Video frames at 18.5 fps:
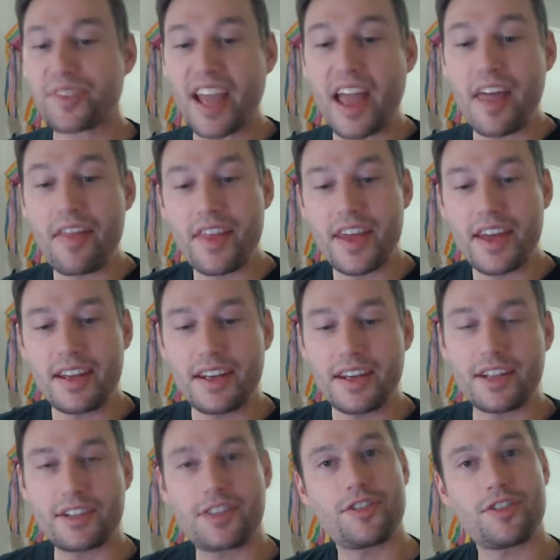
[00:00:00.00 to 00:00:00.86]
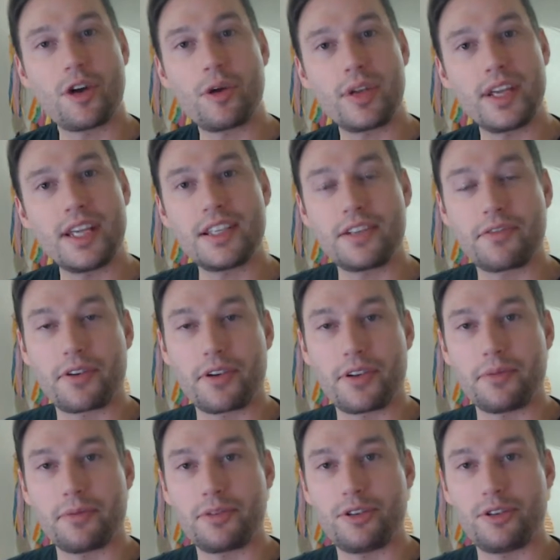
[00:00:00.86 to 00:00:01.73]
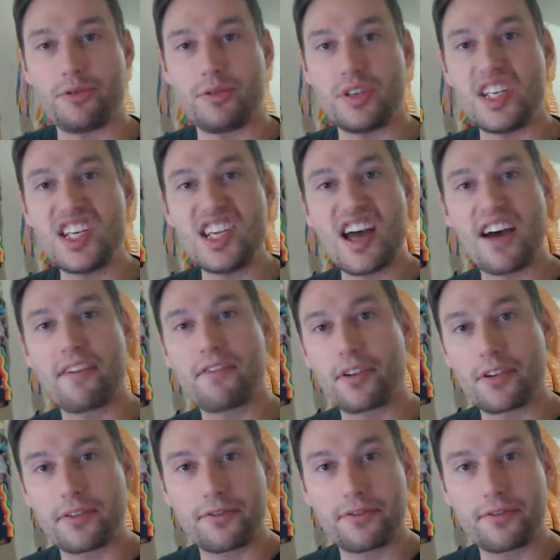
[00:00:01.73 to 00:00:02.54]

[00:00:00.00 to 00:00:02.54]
And then it's so easy for them to never